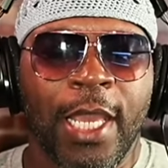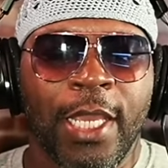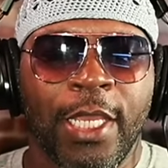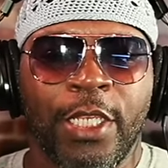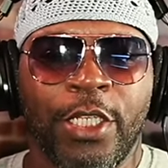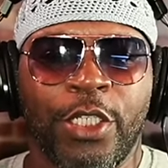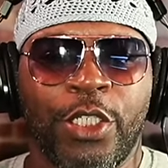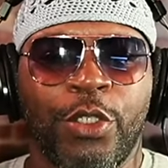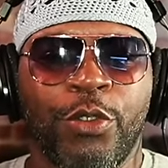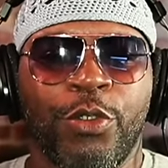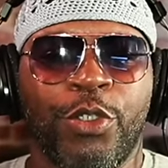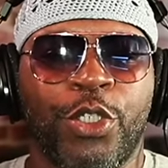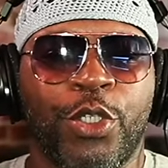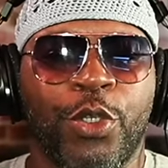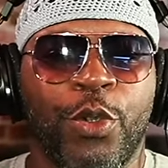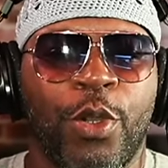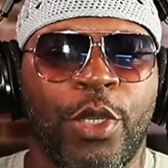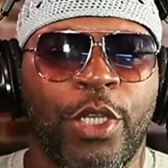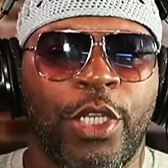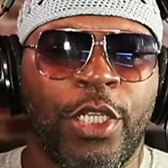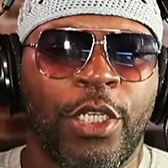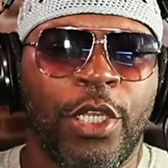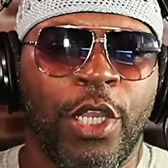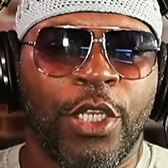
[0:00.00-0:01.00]
It's you
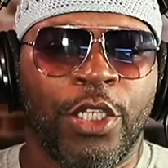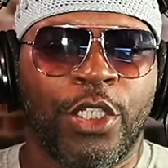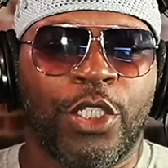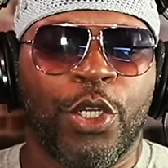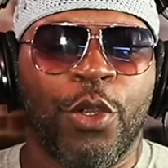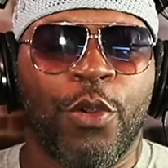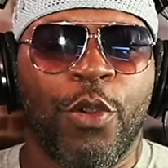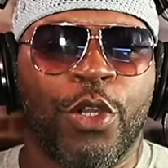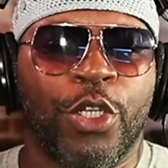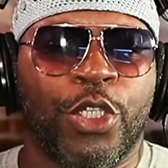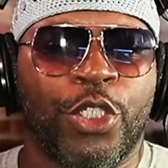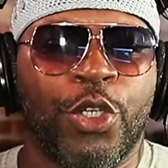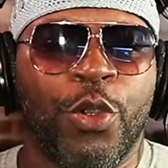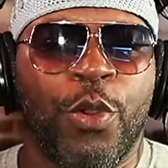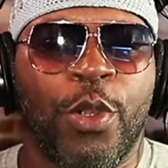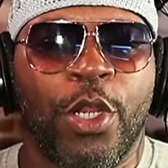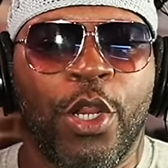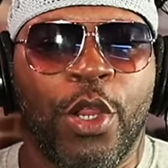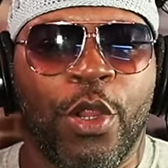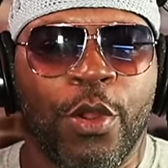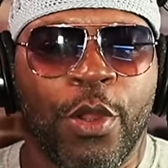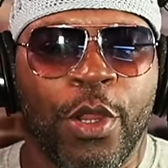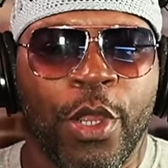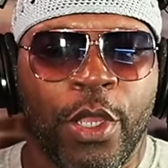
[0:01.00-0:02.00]
showing
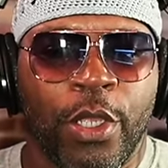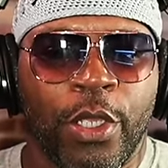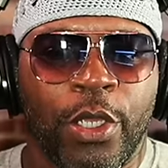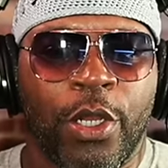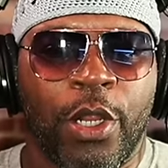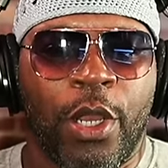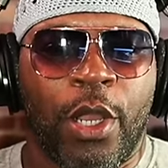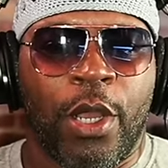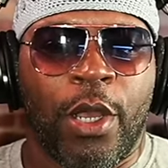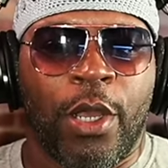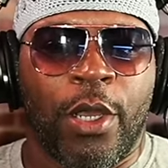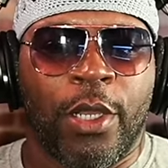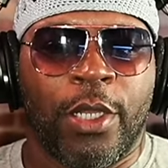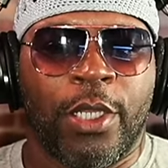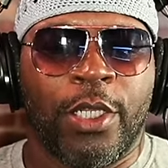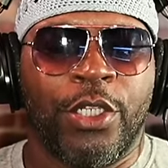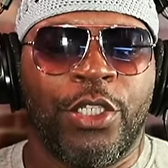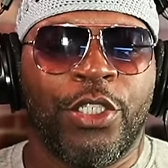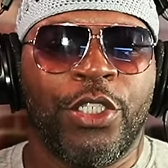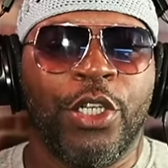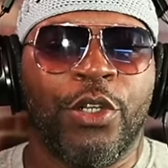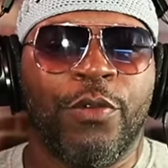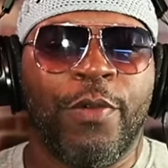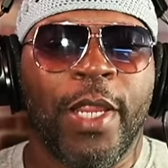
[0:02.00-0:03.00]
her, you know,
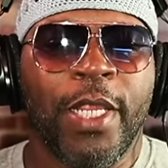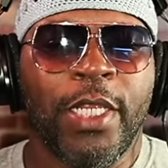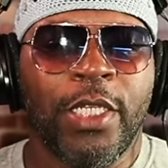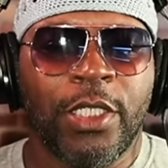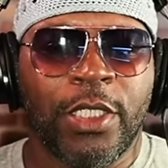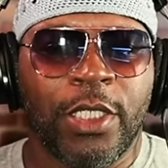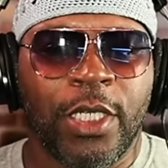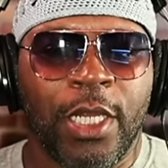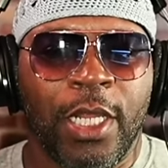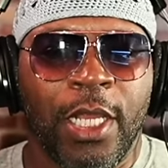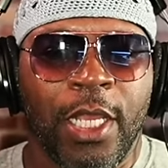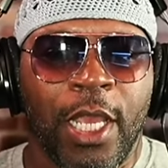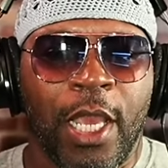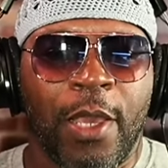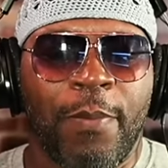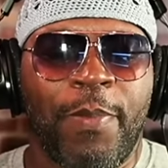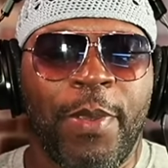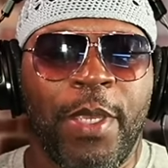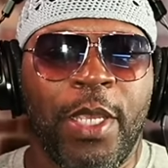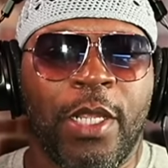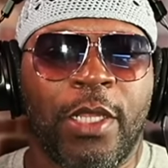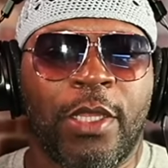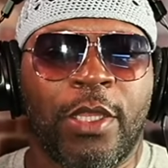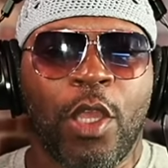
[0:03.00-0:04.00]
consideration and
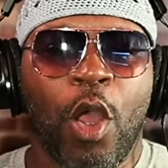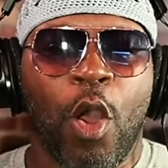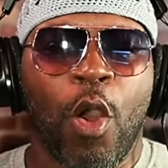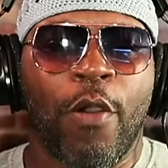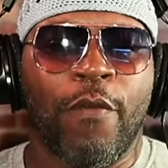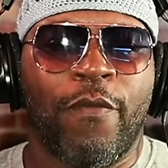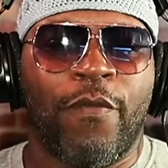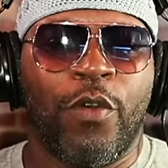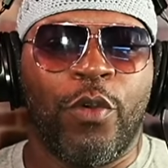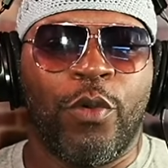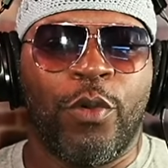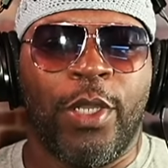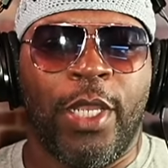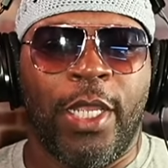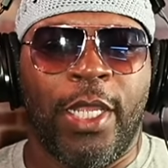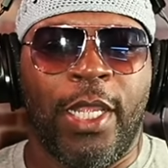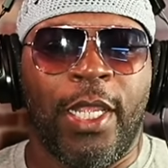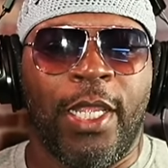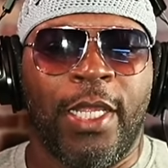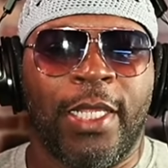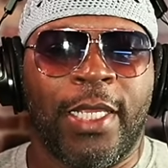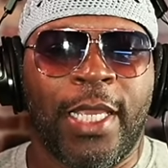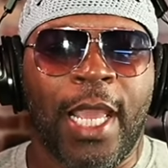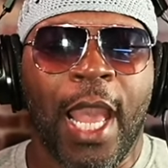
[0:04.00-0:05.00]
being thoughtful
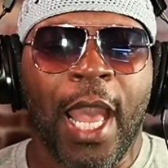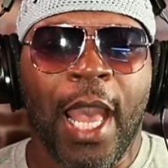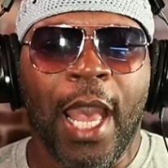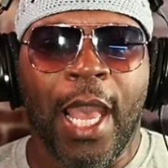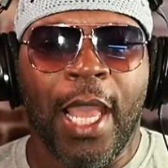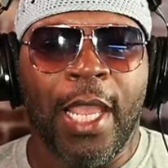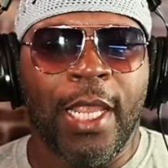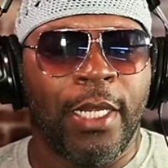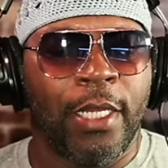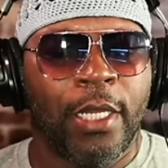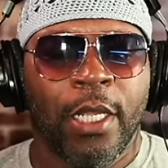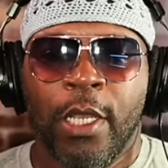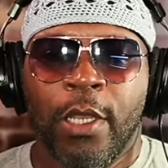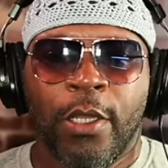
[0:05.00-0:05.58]
and kind.